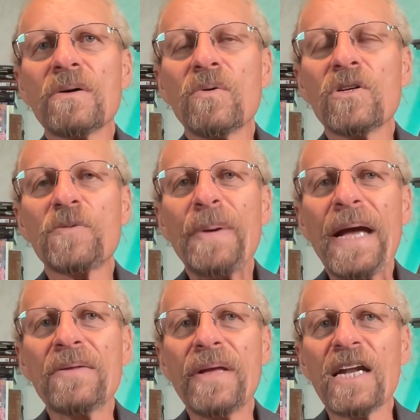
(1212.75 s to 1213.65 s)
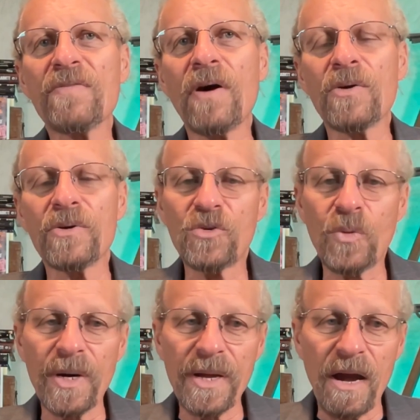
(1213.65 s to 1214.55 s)
spent, out of
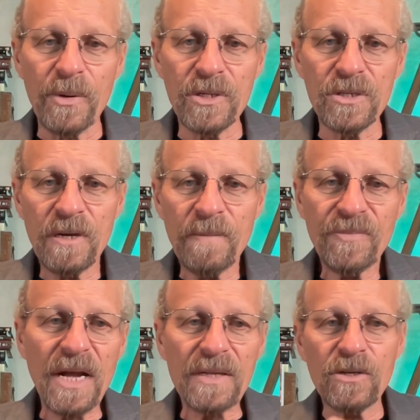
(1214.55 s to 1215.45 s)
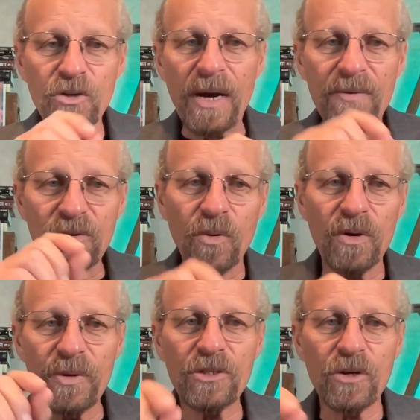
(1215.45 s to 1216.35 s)
120 hours that the Shroud of
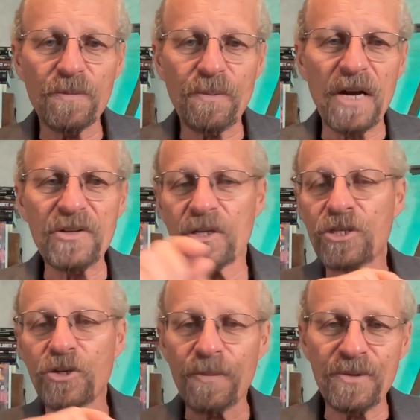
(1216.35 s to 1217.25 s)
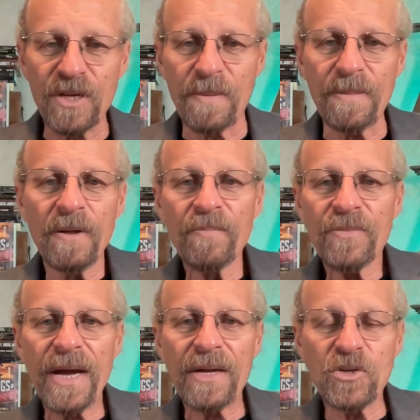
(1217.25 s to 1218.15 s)
Turin Research Project STIRP team
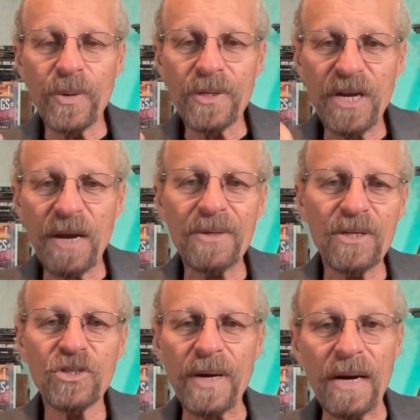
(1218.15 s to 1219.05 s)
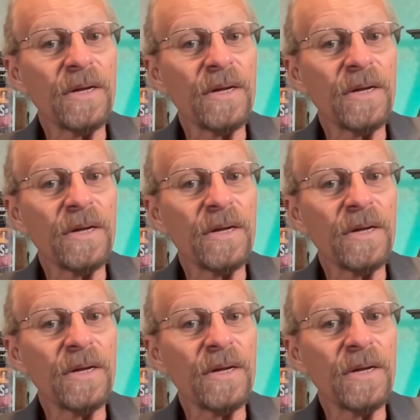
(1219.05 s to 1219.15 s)
had to examine the Shroud,